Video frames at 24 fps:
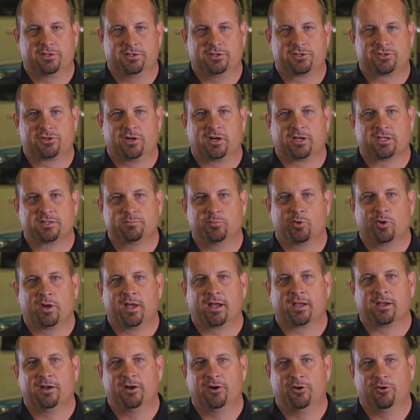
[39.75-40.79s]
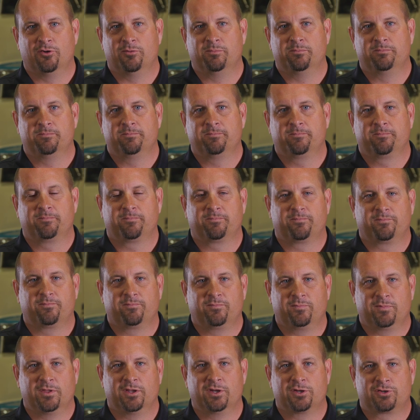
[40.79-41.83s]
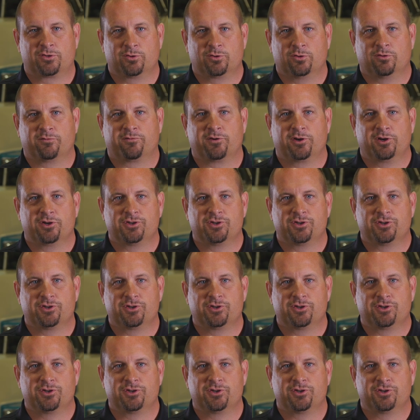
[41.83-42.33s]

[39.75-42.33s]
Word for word: this truck is more like a home than a tool for your